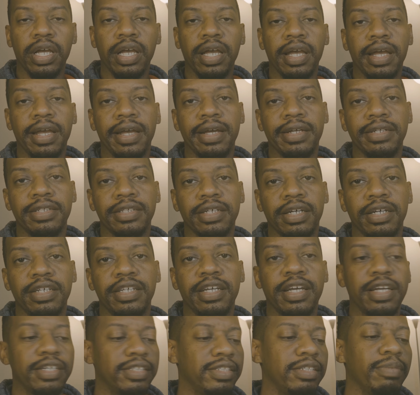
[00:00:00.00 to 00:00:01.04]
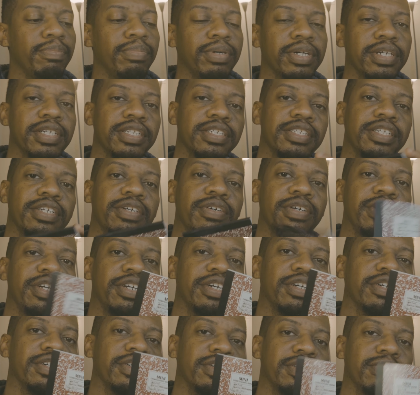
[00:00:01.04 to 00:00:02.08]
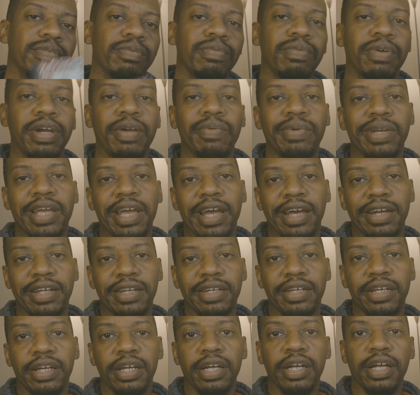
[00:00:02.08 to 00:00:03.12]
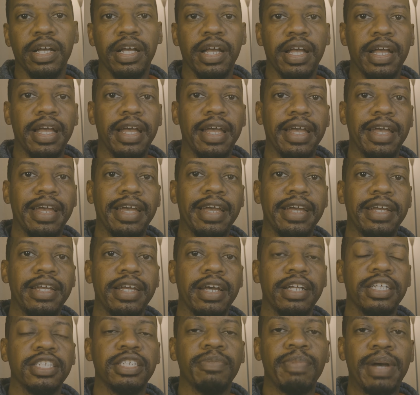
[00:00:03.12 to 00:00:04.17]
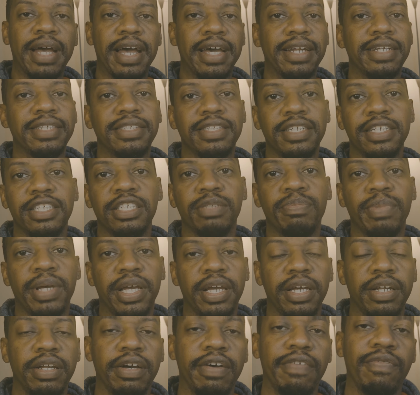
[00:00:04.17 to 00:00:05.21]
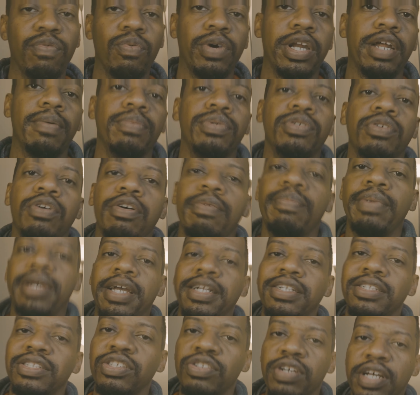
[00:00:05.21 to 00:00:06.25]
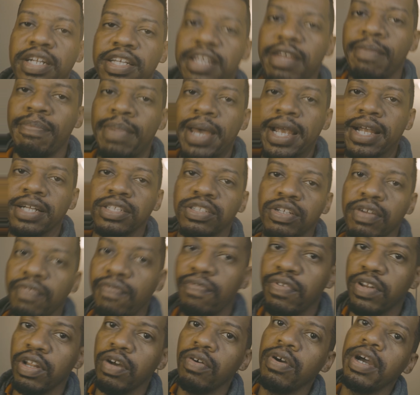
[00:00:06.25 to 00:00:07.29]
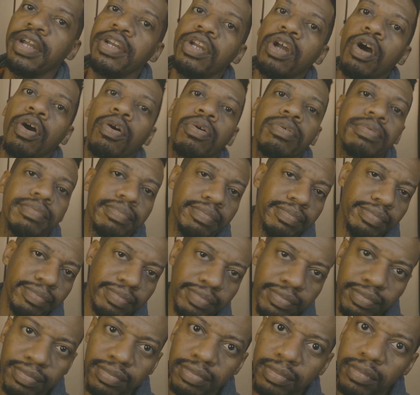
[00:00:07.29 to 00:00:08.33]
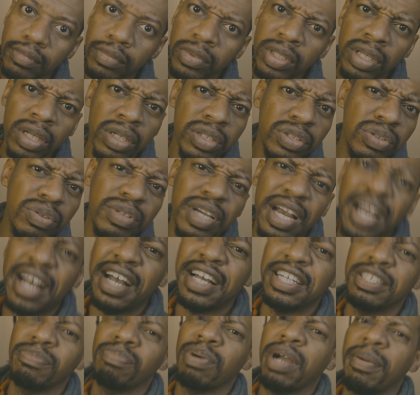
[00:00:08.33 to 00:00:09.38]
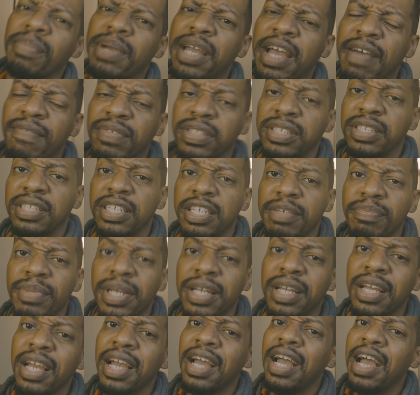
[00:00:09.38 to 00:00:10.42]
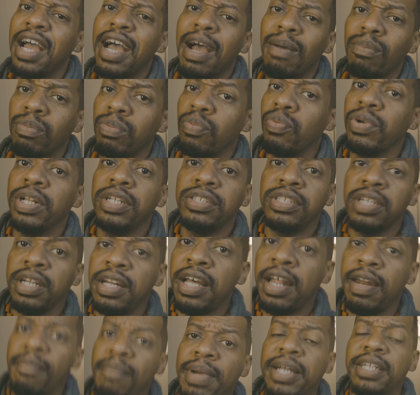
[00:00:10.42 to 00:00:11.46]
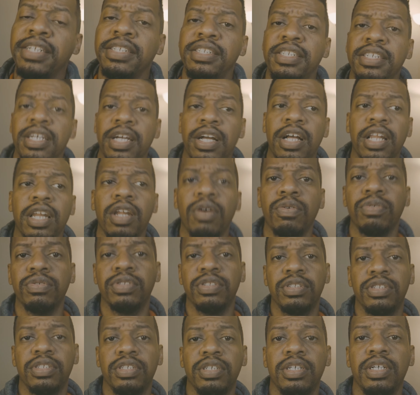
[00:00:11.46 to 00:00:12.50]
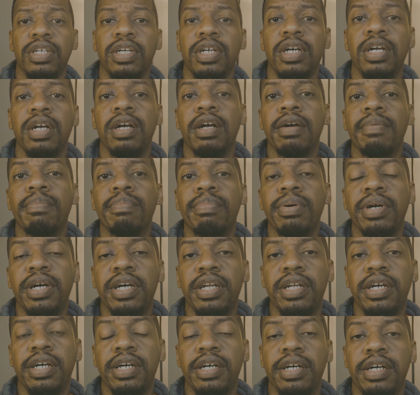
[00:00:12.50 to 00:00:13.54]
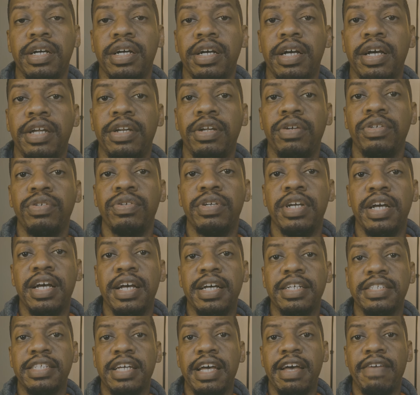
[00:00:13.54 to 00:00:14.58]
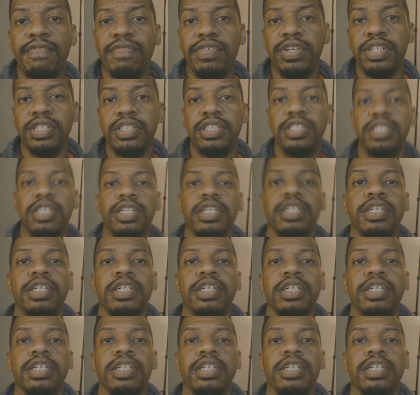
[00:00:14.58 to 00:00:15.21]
And yes, the book is still here. Right, we got it. And yeah, this is behind the scenes, man, of what I'm doing, man. Just trying to get back into the flow. I know you guys probably haven't seen me. I'm really trying not to make this shit close. But I know you guys haven't